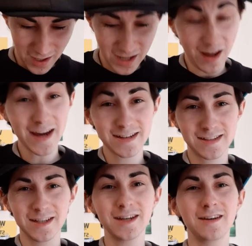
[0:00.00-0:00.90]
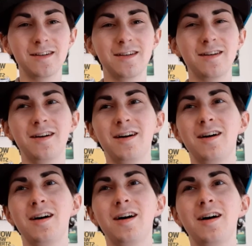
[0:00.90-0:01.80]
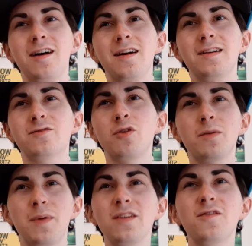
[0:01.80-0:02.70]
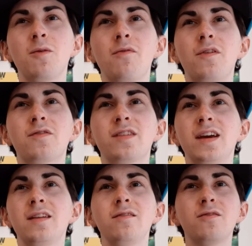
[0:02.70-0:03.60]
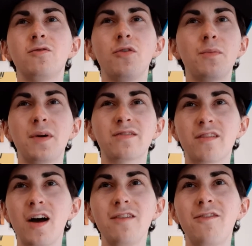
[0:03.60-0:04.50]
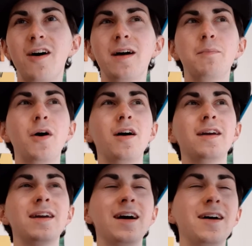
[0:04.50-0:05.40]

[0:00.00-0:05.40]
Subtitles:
I liked it. It's not the best film I've ever seen, not the best sci-fi, but